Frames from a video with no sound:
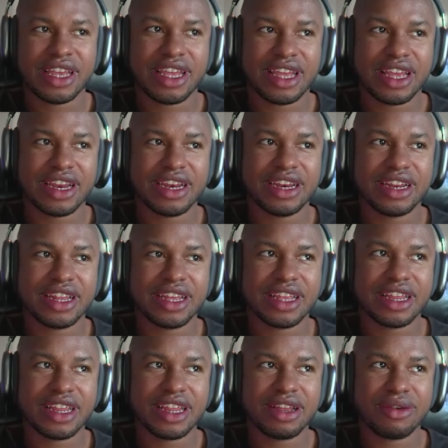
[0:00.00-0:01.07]
And
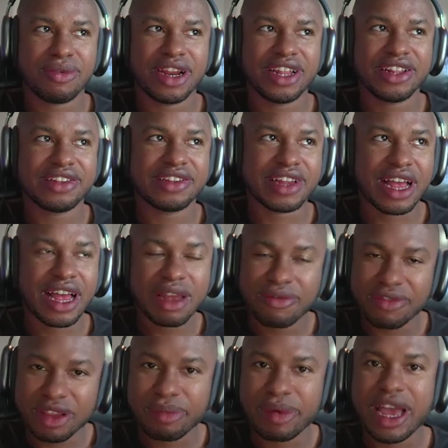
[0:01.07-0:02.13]
when it's time
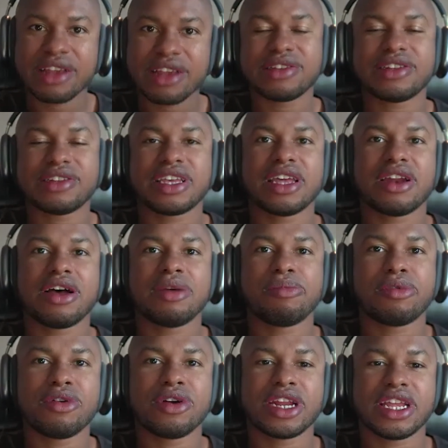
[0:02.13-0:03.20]
for the masses to get on
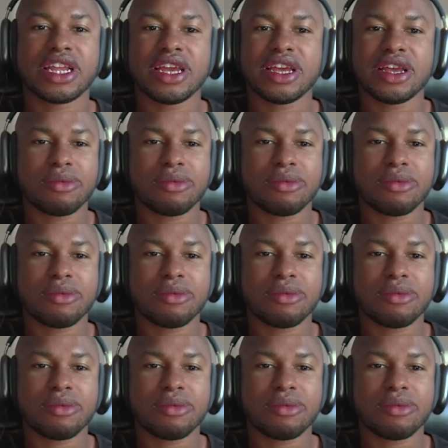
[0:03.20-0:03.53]
board,